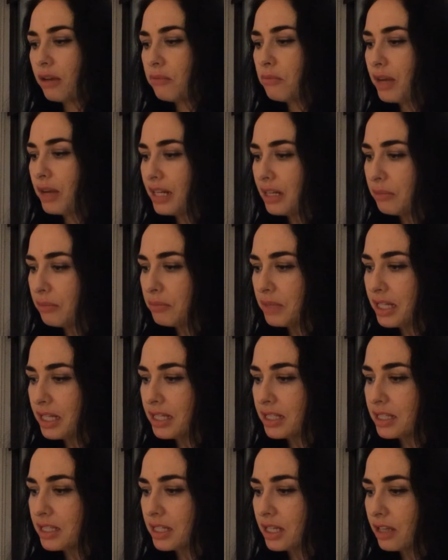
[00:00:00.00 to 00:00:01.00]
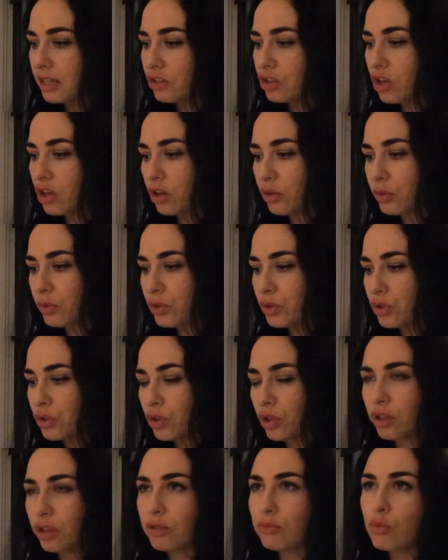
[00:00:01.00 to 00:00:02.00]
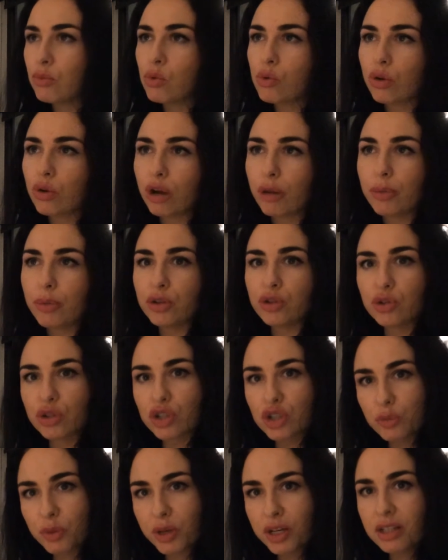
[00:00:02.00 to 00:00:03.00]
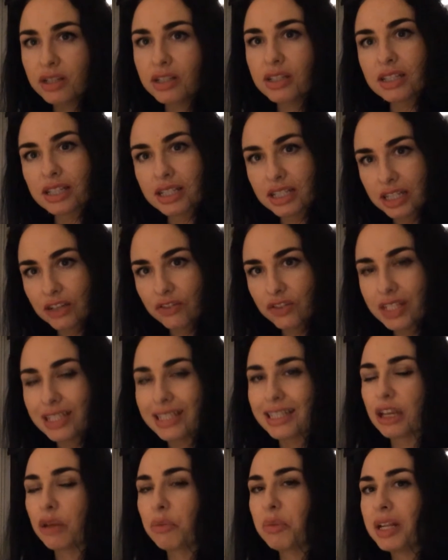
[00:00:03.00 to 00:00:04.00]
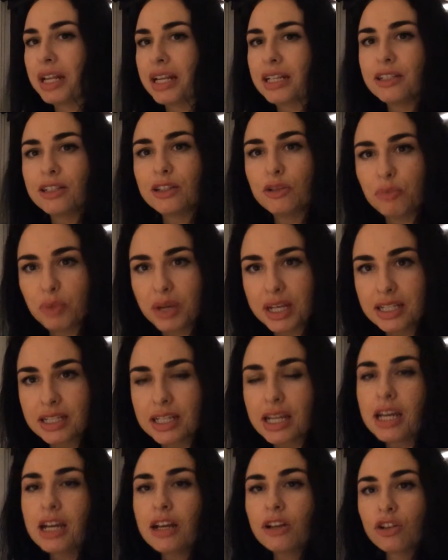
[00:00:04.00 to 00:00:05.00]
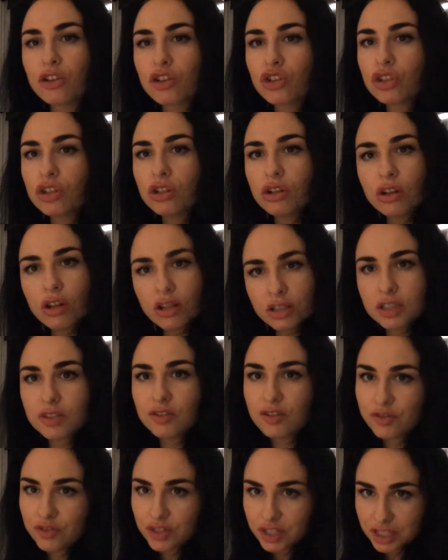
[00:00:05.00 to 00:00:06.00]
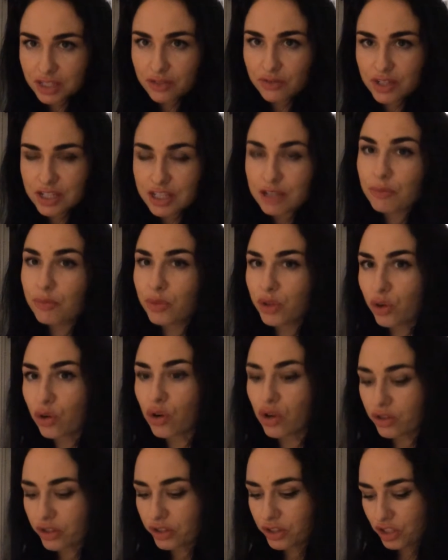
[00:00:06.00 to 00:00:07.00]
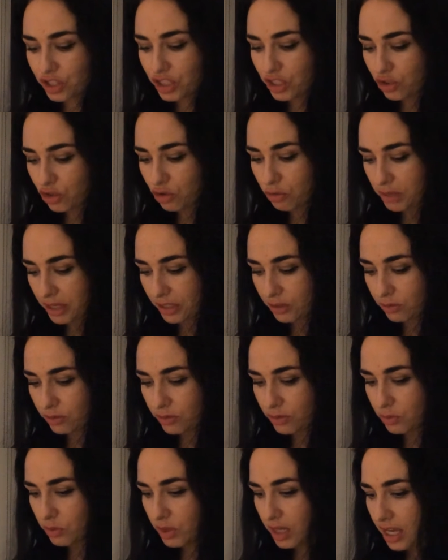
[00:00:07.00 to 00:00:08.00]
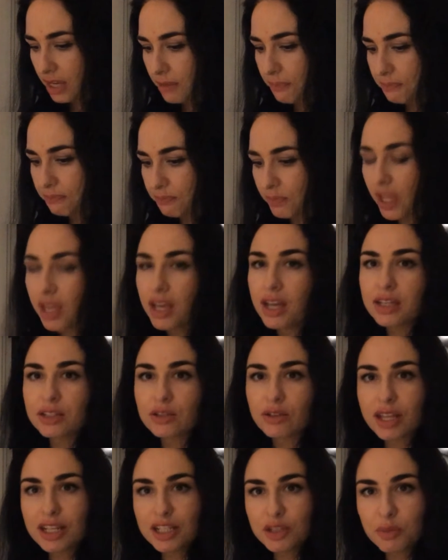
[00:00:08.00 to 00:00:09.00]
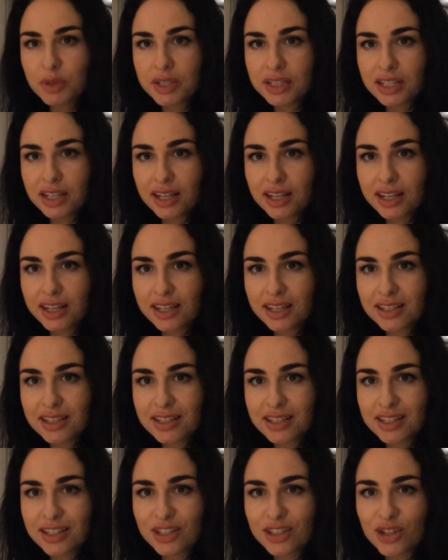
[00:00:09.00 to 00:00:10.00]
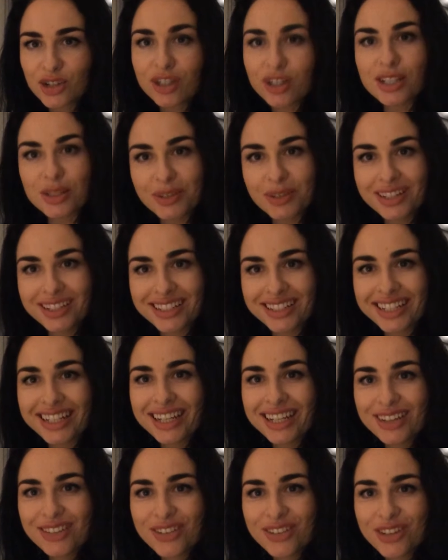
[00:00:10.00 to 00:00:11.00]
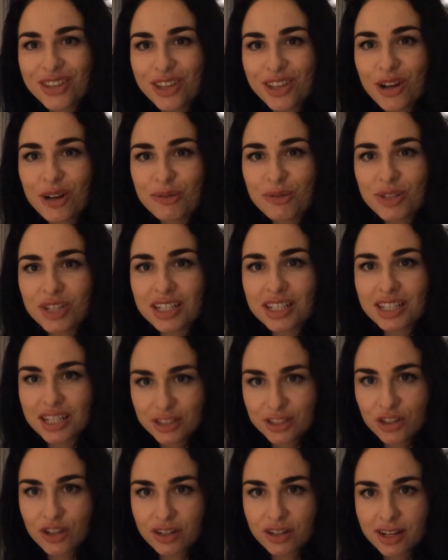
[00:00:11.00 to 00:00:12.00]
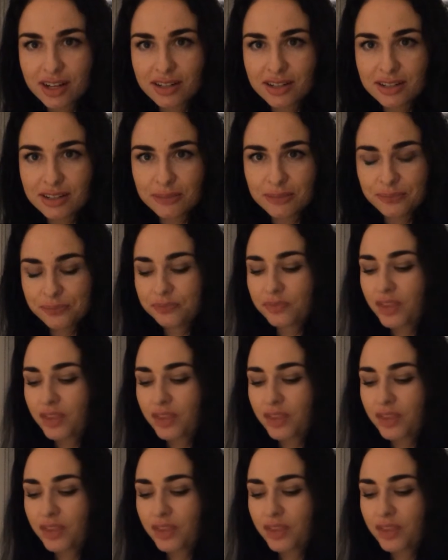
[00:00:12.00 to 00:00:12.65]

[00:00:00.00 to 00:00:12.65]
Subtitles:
Mile at minute, talk ones, you're talking more about your experiences, activities that can be linked to debates. Now, there's lots of different activities, but they're all on the teacher manuals, okay? So that's basically it, short and sweet, for the object and talk cards.